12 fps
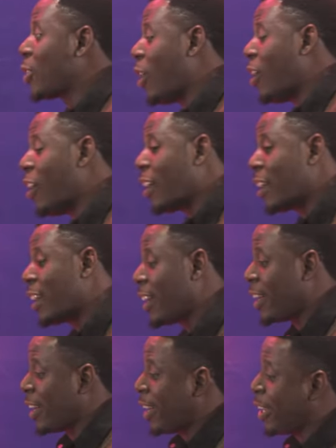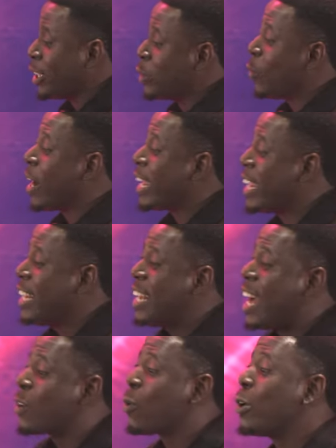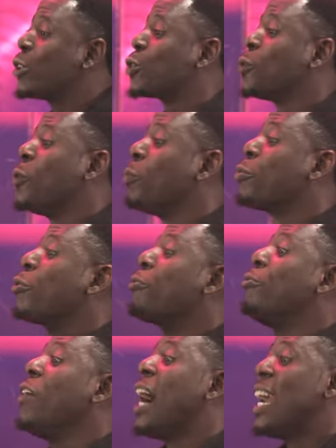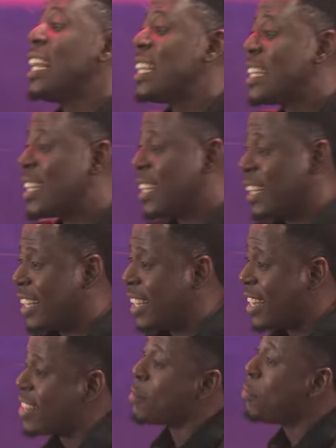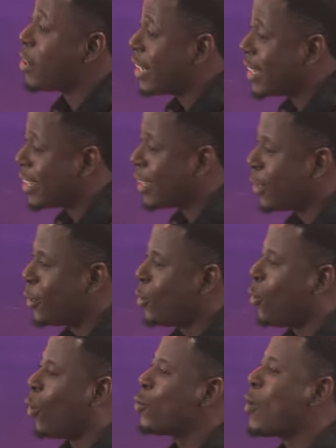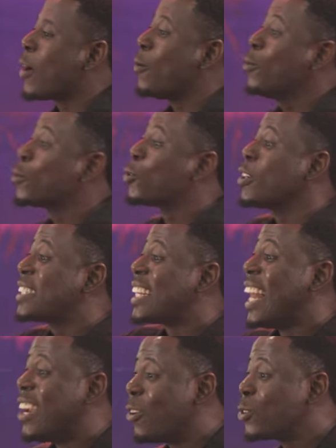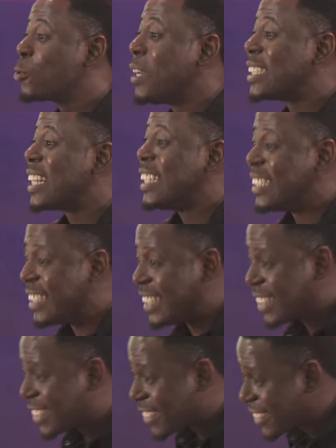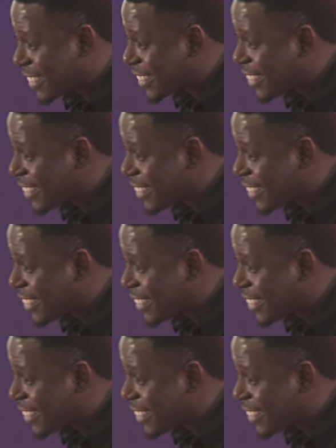God, you are either going to provide the money or you are going to touch the landlord to extend the date.